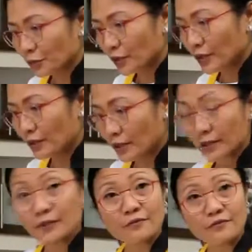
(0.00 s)
with
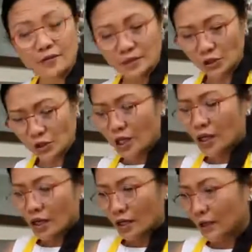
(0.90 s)
the fish.
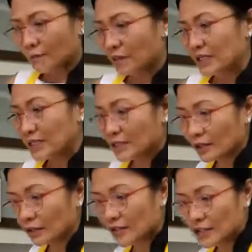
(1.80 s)
Instead
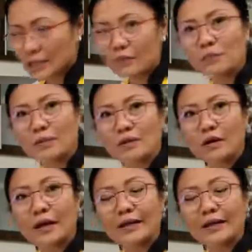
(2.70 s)
of snapper, I